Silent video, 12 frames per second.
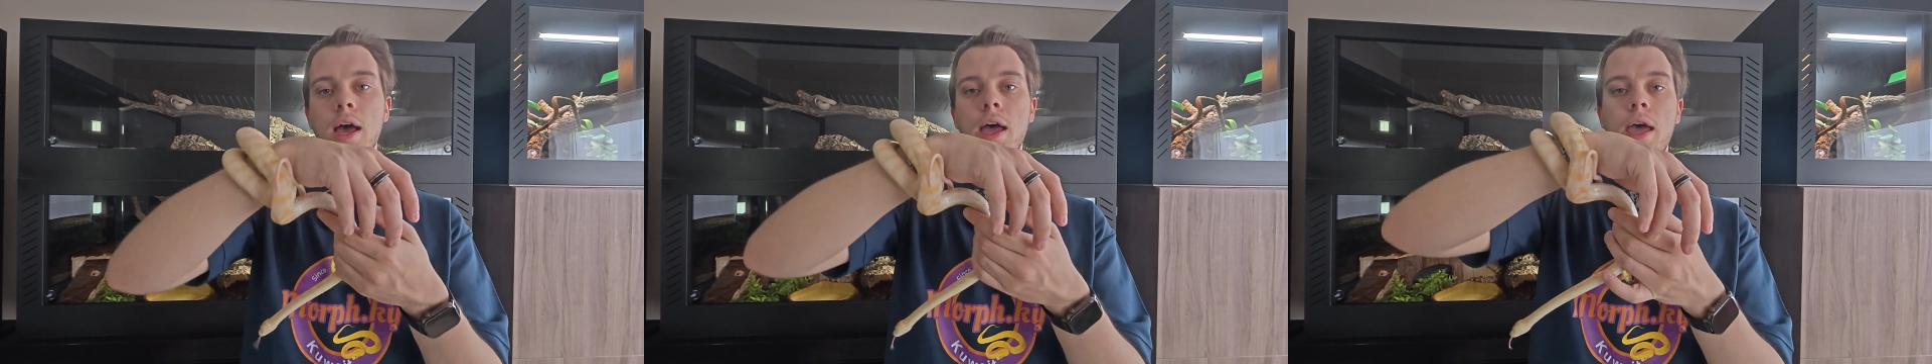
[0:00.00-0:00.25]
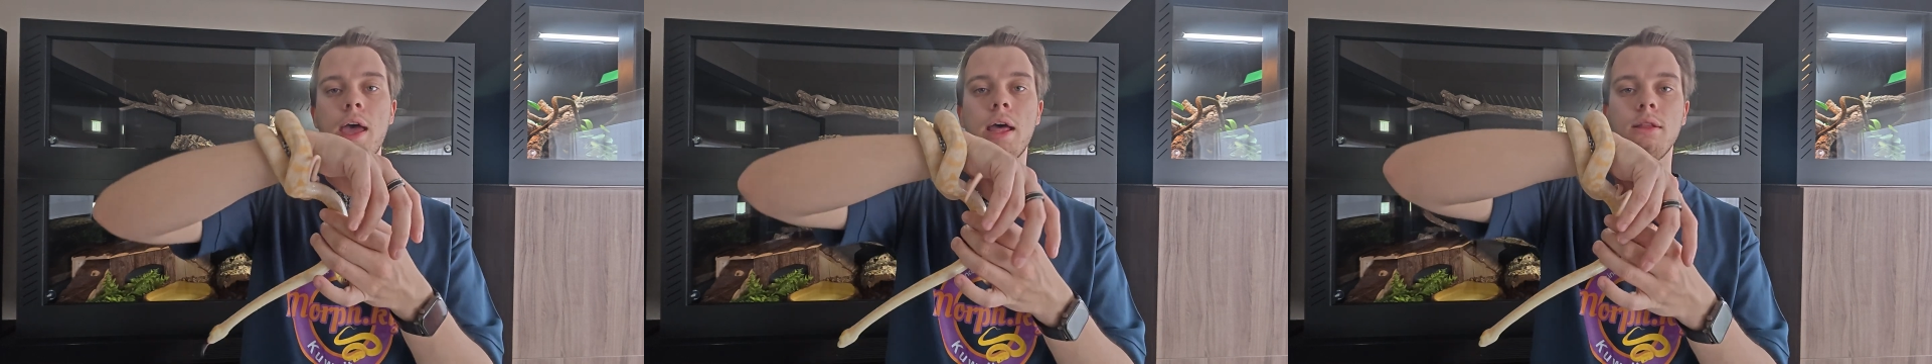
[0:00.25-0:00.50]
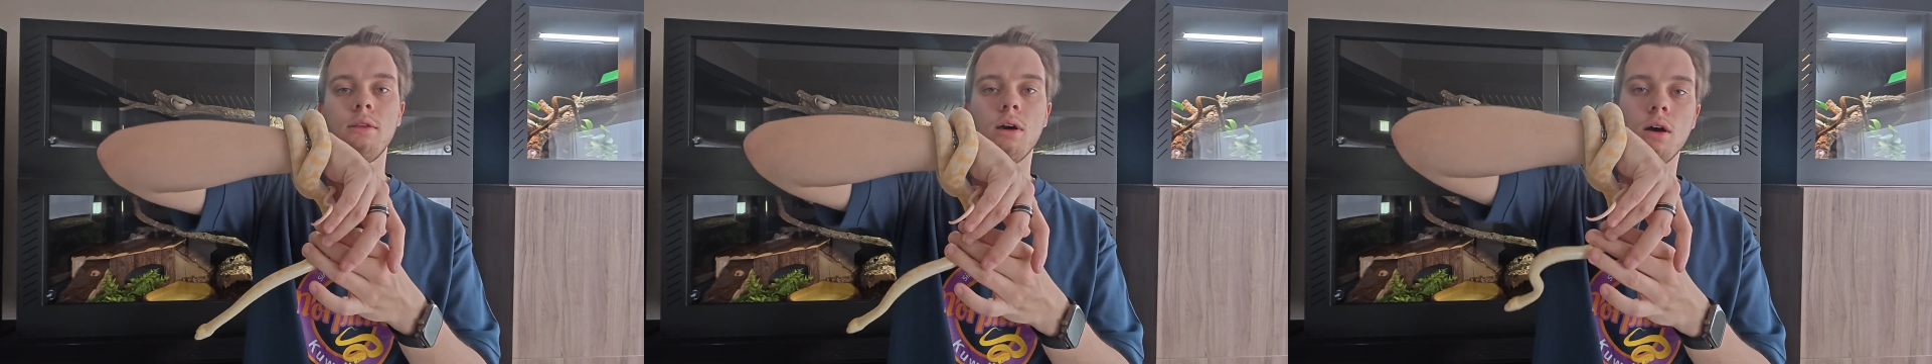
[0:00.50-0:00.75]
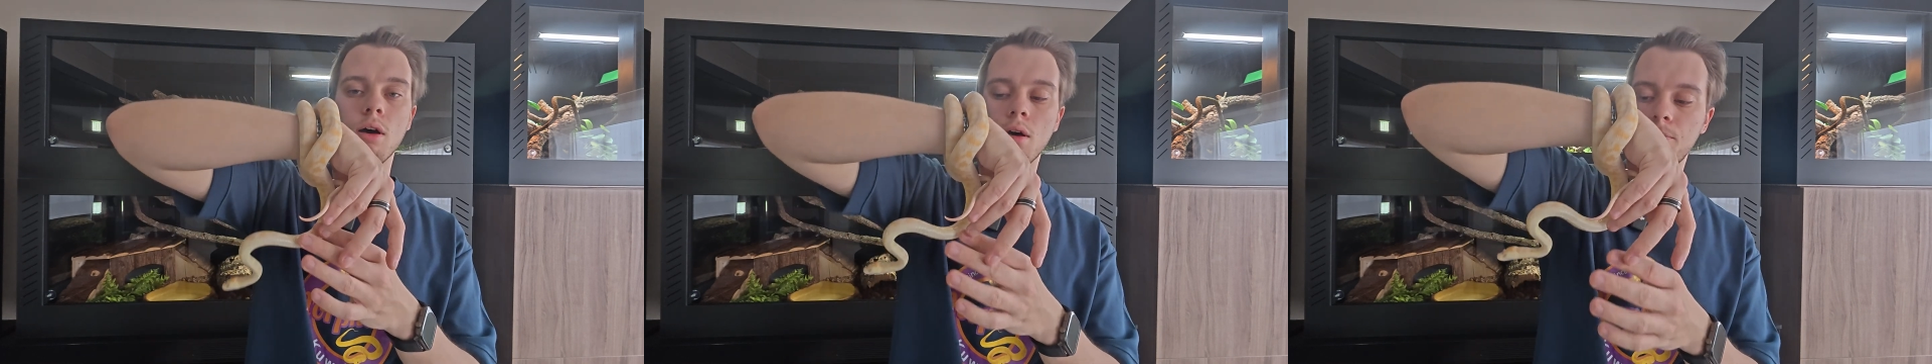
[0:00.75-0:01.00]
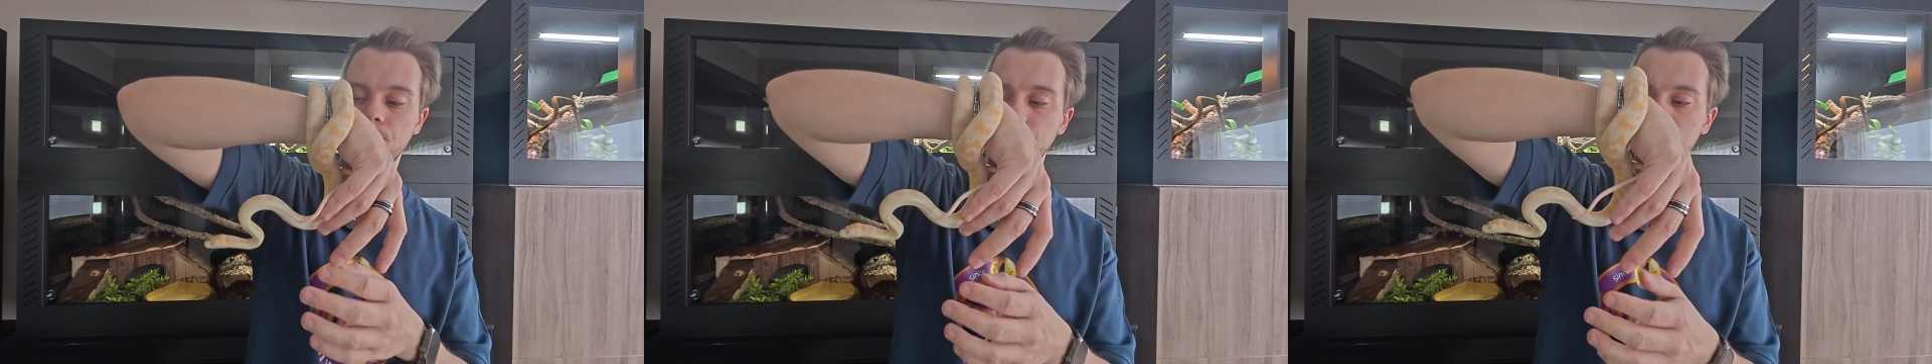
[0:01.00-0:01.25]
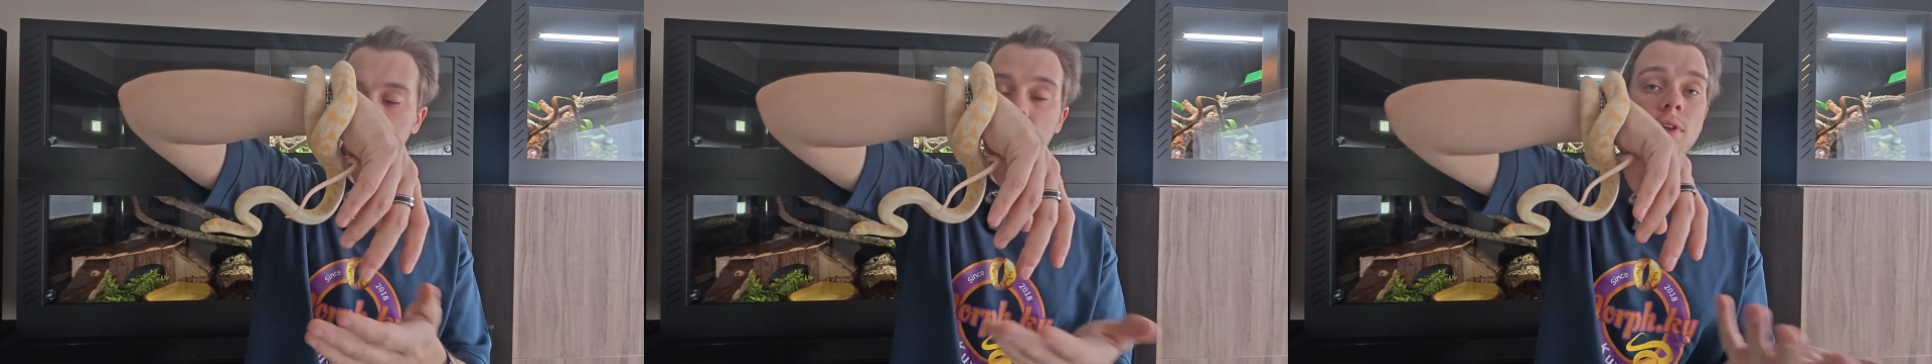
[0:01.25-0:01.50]
And
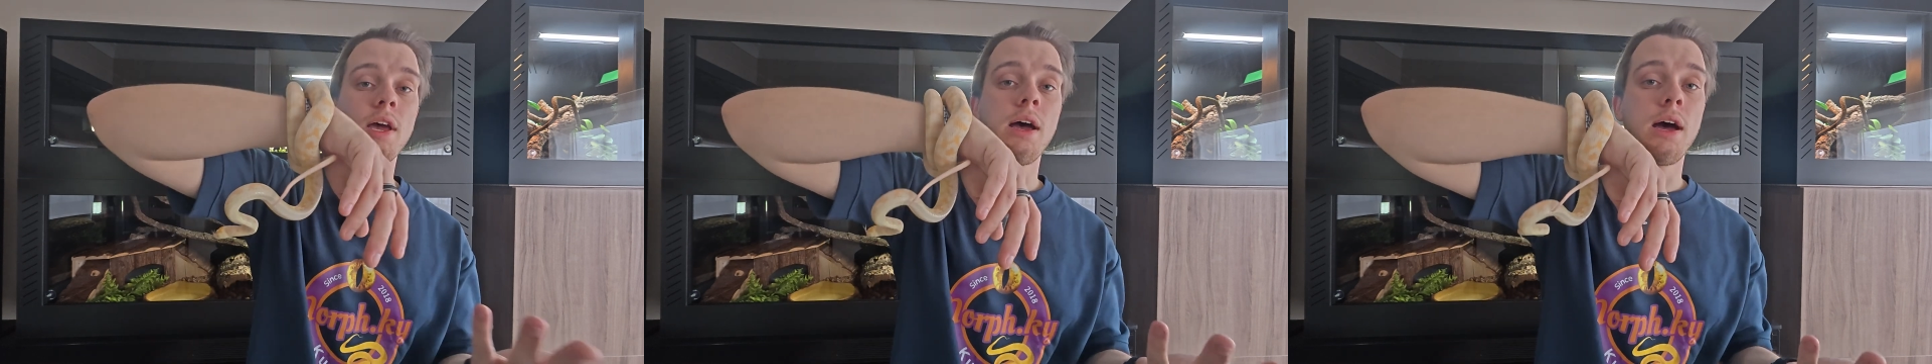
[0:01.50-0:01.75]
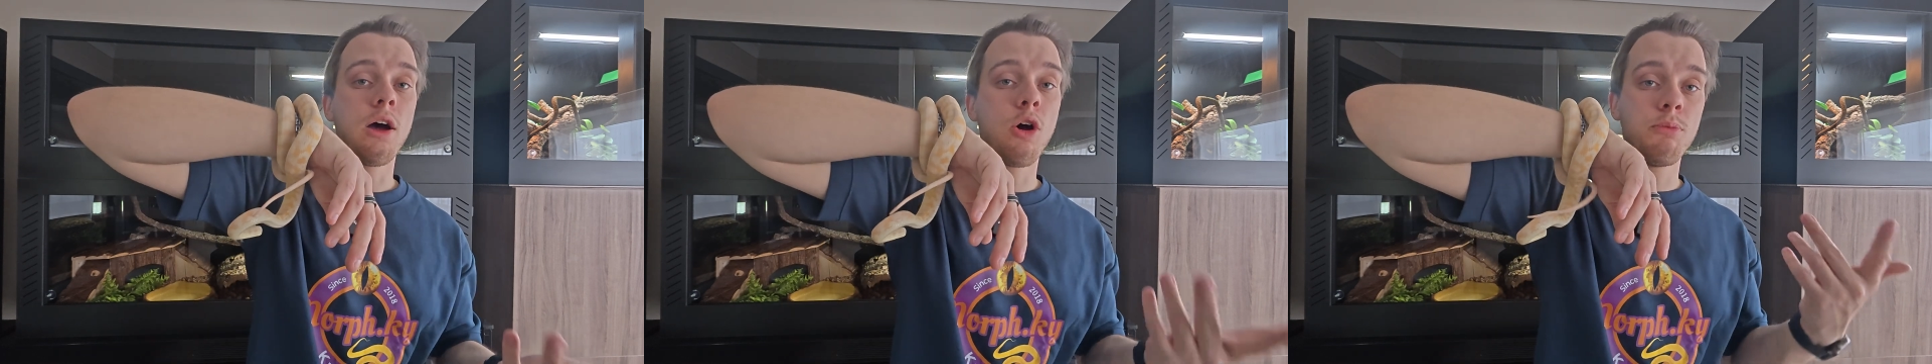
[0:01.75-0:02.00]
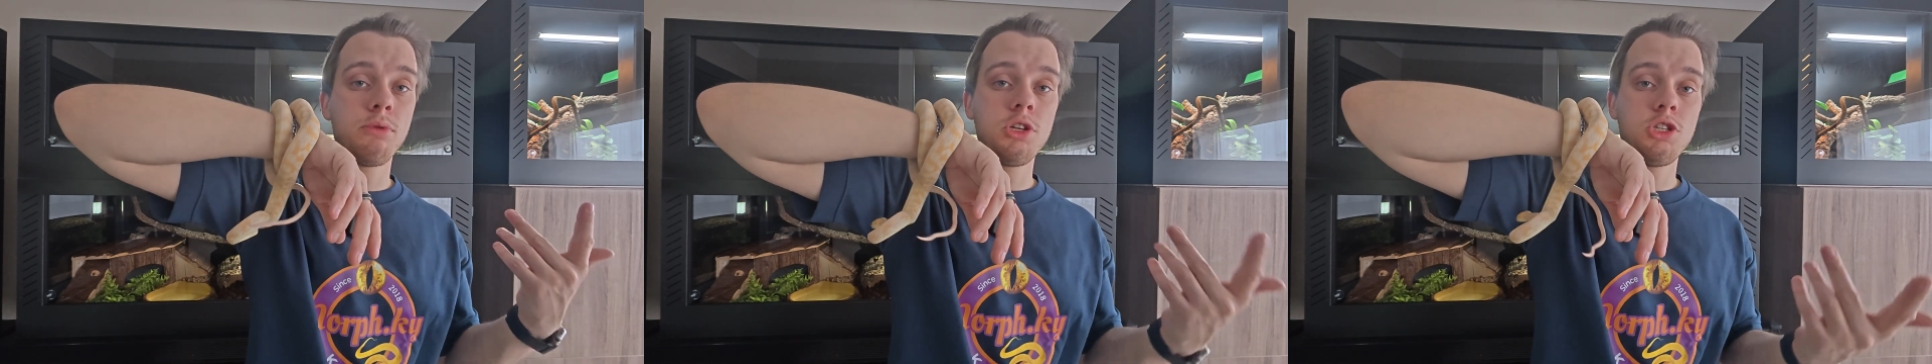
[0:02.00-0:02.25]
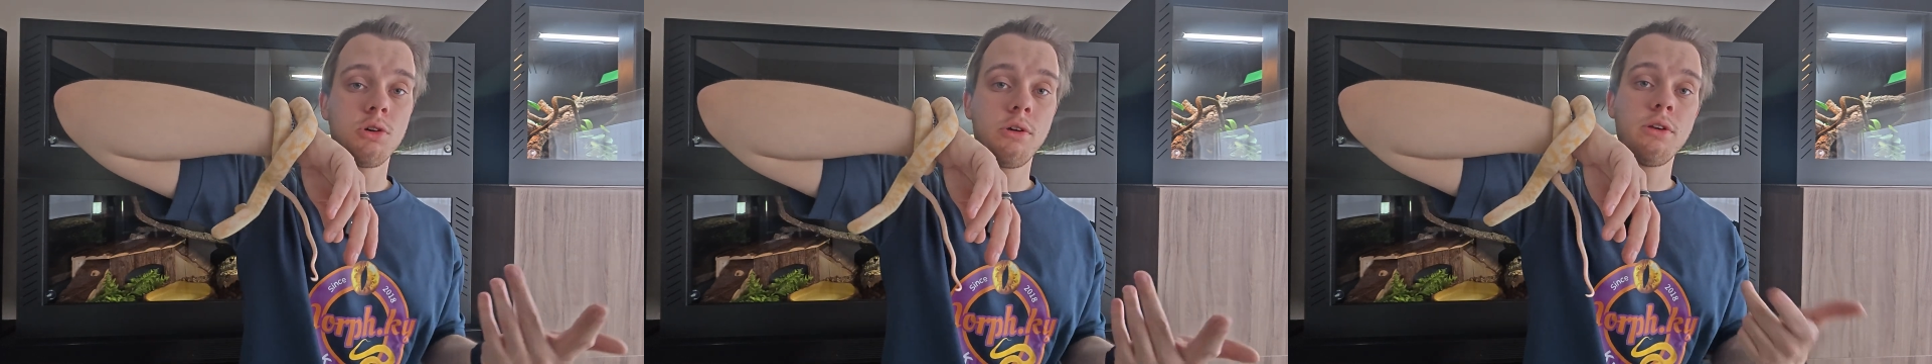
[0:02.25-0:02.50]
so yeah, I hope you enjoyed.